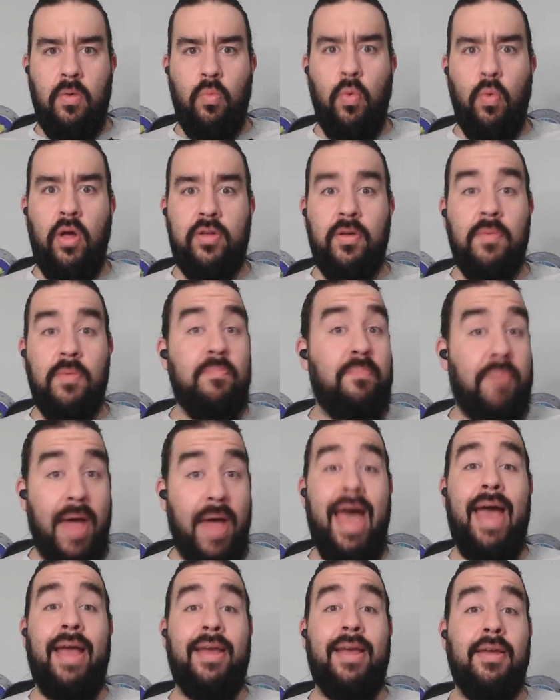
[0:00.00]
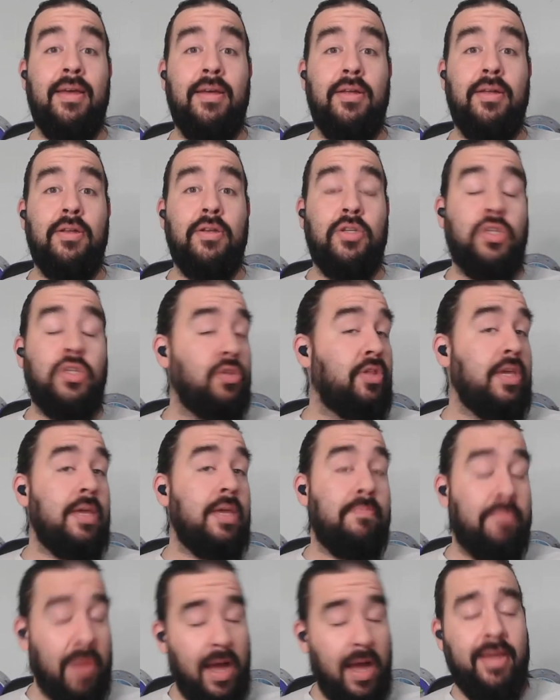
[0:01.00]
Welcome back to the
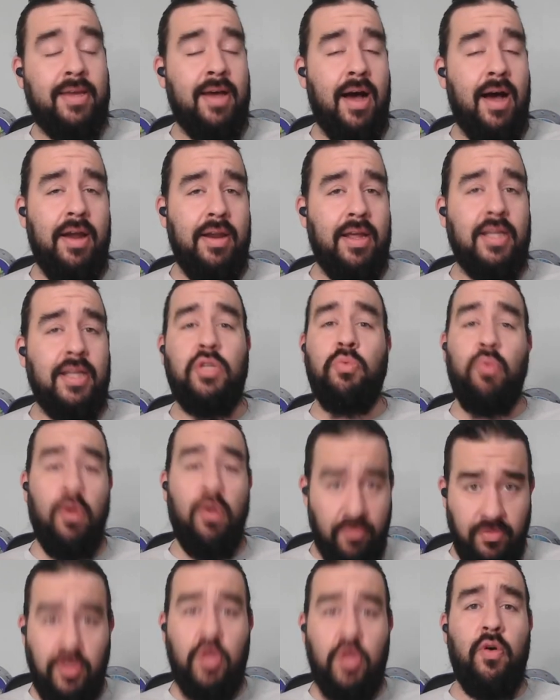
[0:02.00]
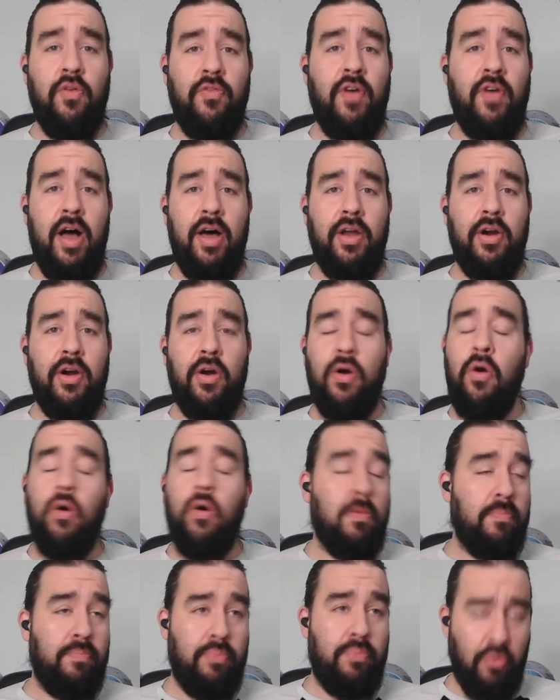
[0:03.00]
Bi-Conics Review of Honor,
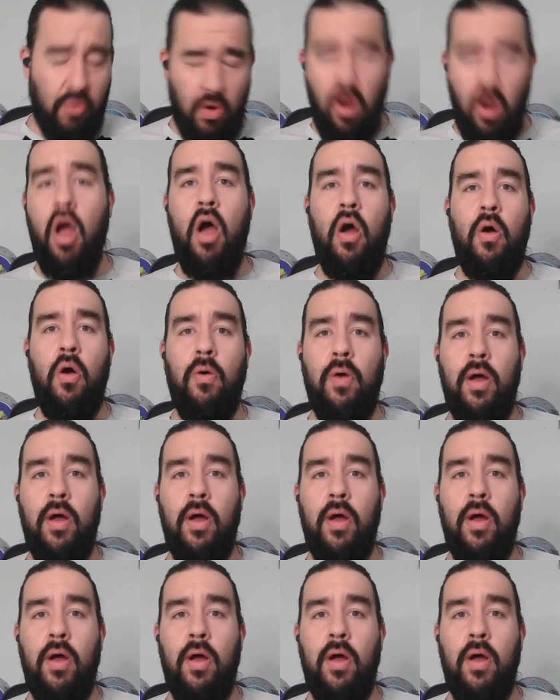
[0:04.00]
or Bro.